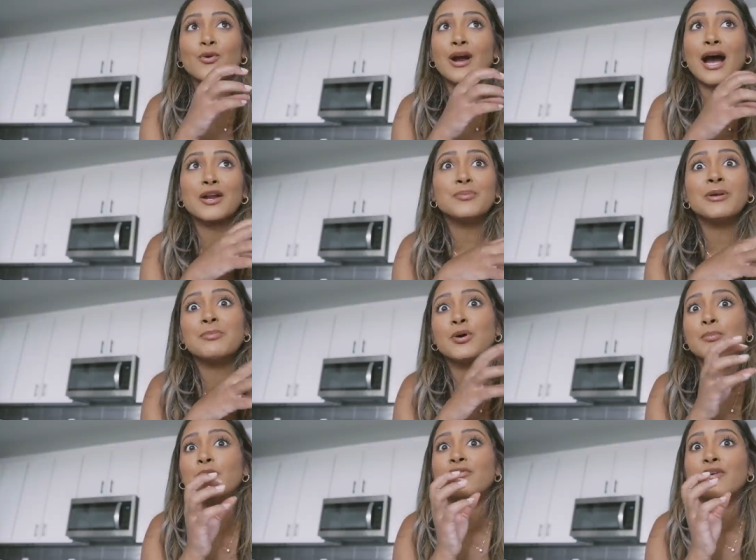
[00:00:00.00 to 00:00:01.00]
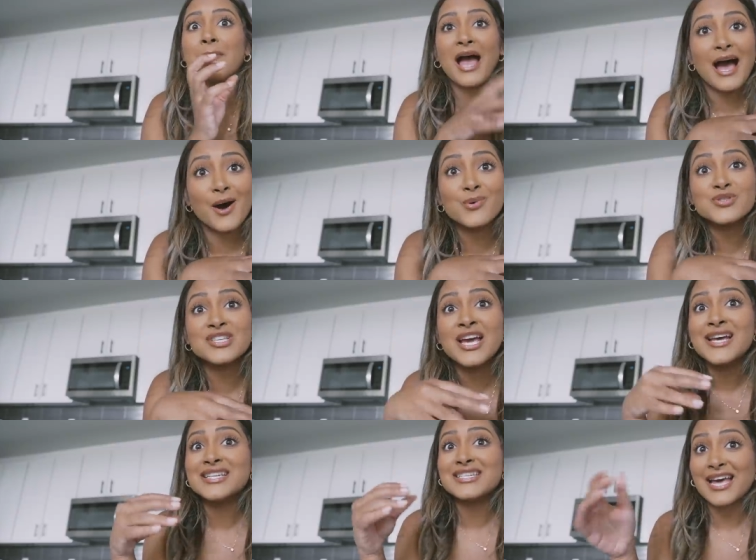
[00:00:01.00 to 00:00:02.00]
Or how do people move from house
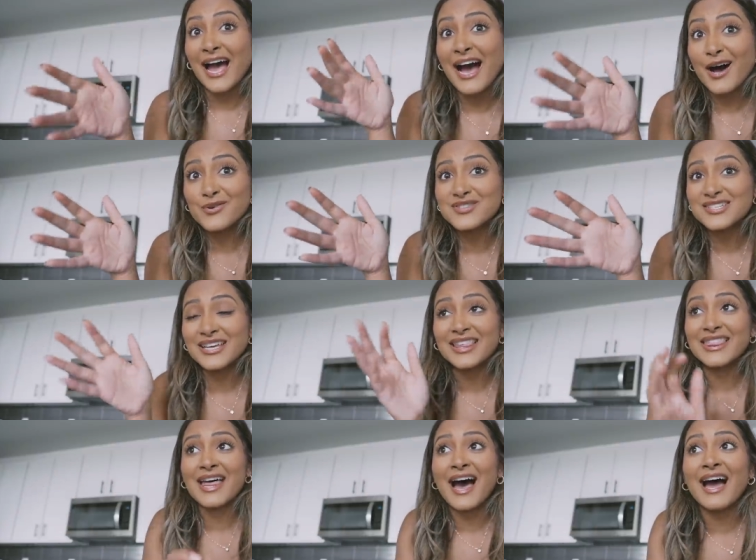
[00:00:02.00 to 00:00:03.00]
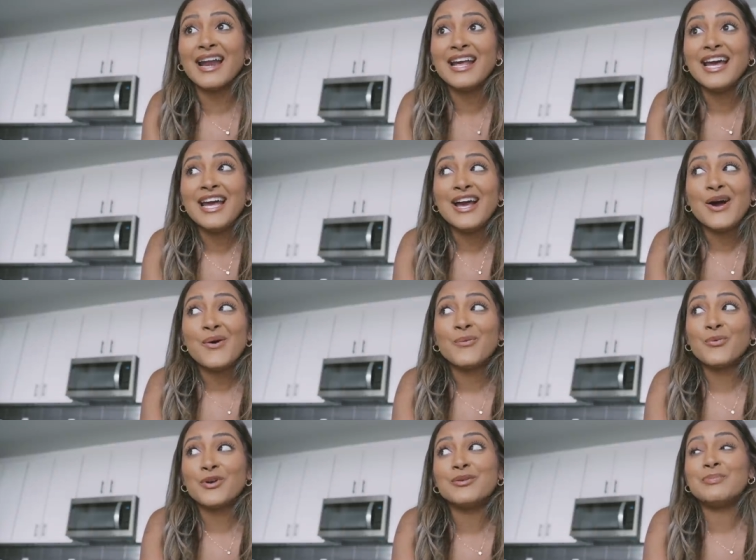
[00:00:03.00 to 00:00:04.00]
to house? Like that
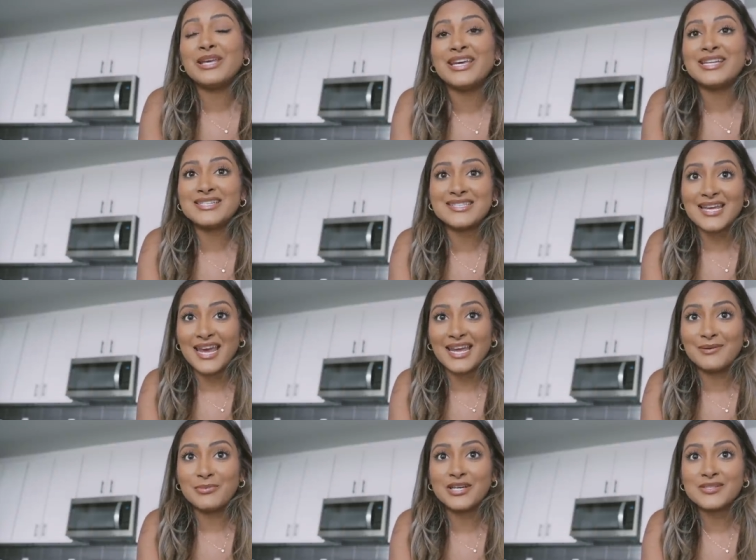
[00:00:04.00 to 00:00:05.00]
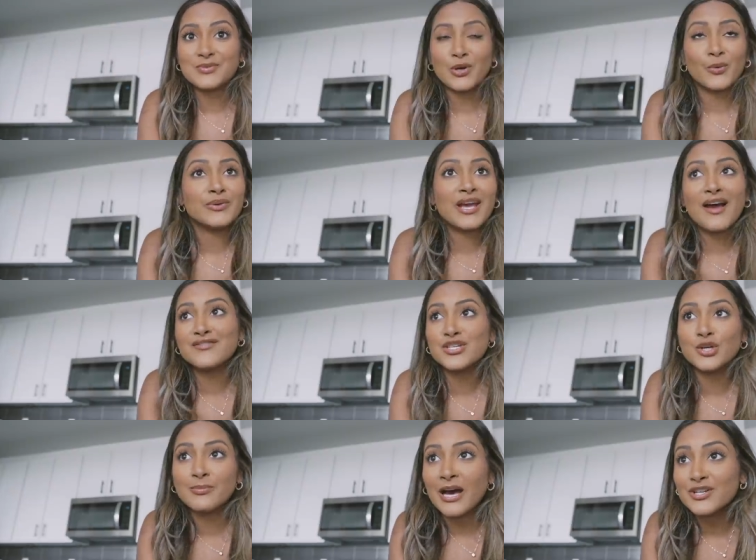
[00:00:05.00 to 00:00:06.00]
would be insane because we only have
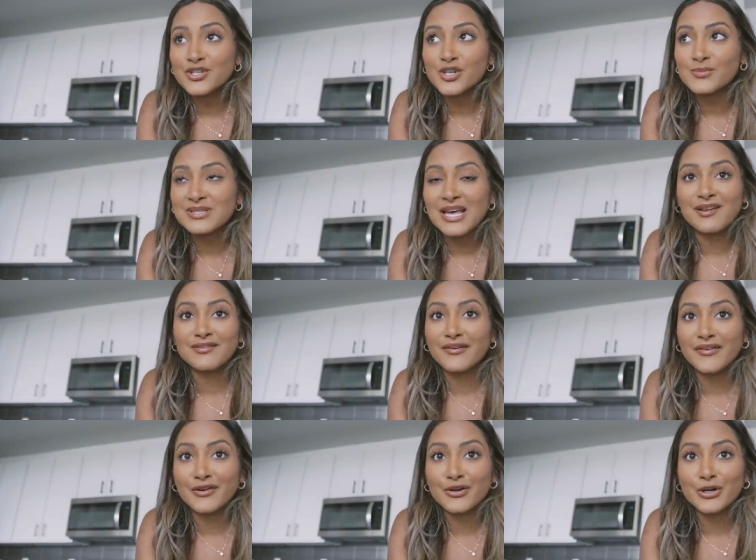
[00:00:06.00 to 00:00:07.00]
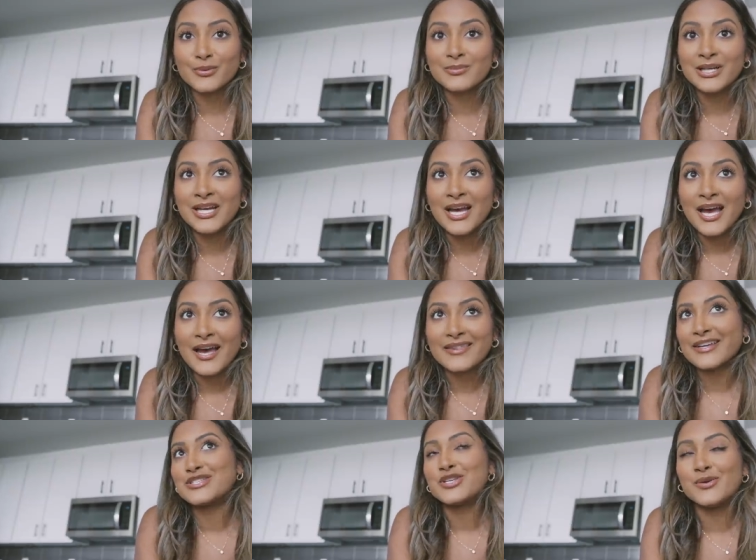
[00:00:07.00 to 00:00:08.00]
two bedrooms and a living room and
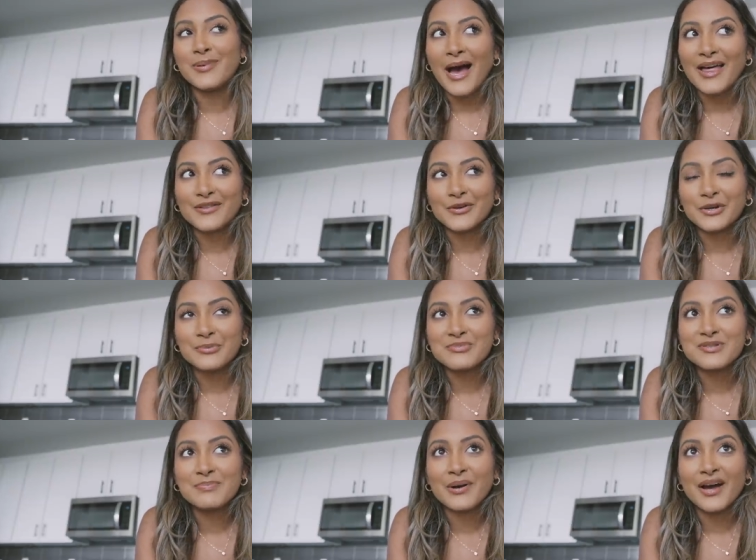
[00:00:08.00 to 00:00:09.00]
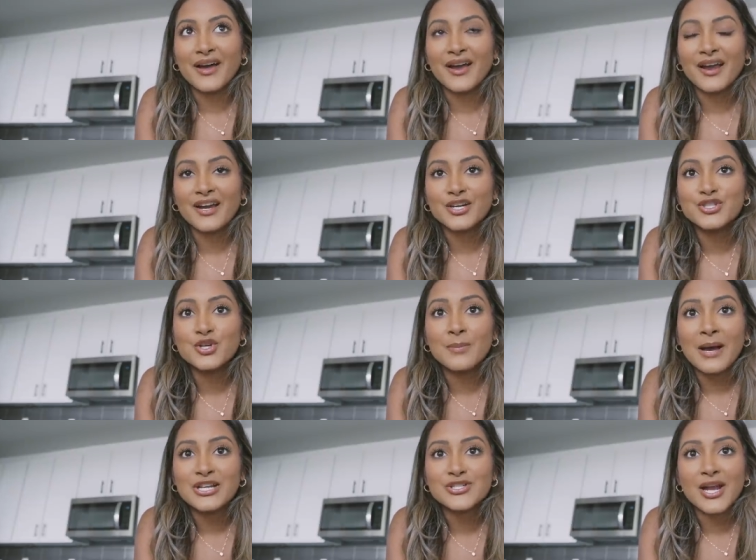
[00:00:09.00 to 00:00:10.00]
like two bathrooms, but could you
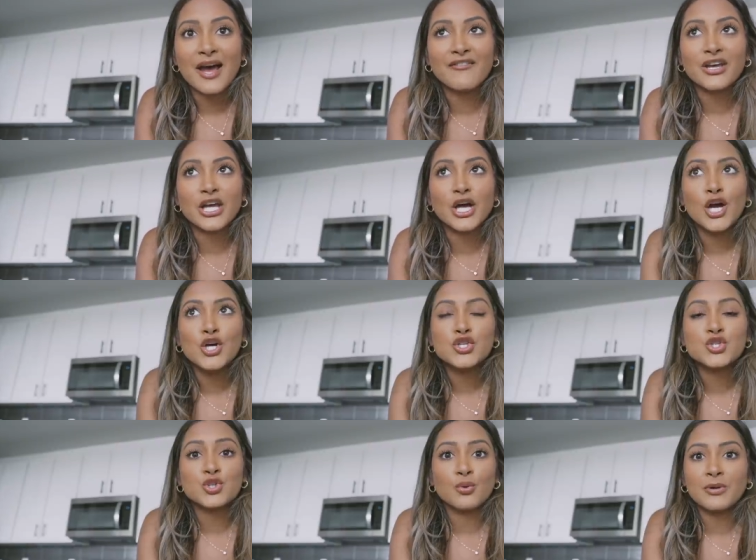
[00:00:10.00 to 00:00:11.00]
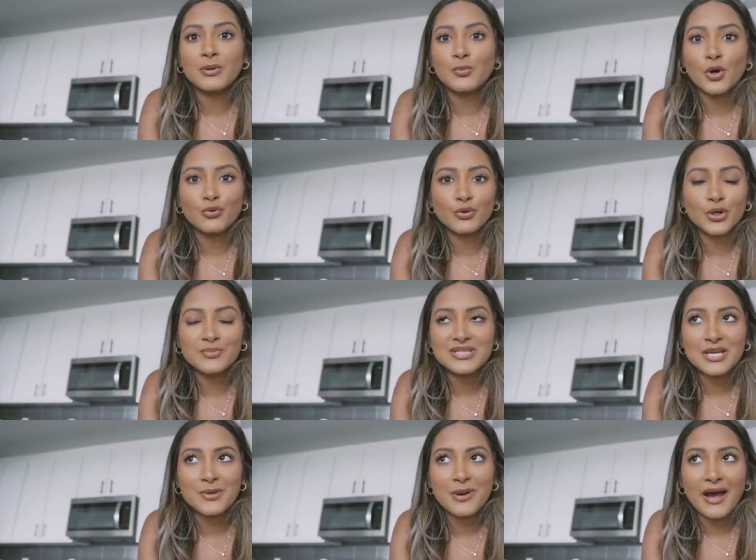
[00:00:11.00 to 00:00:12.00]
imagine having so many more rooms
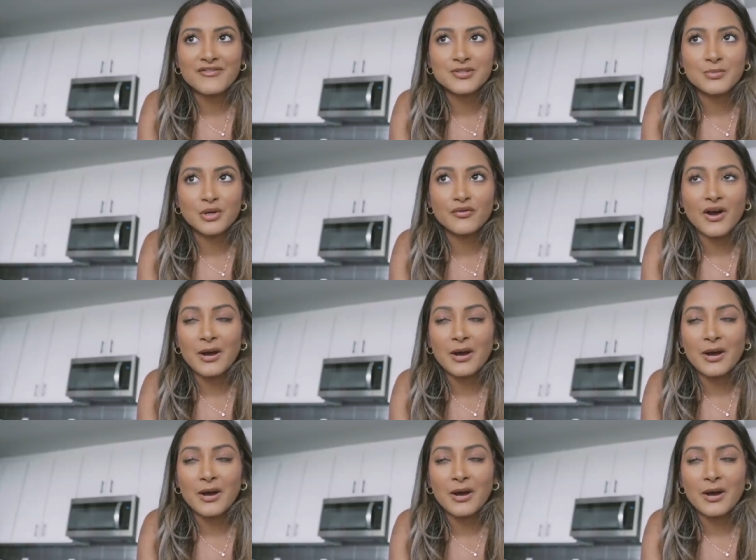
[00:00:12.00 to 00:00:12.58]
that you would have to move?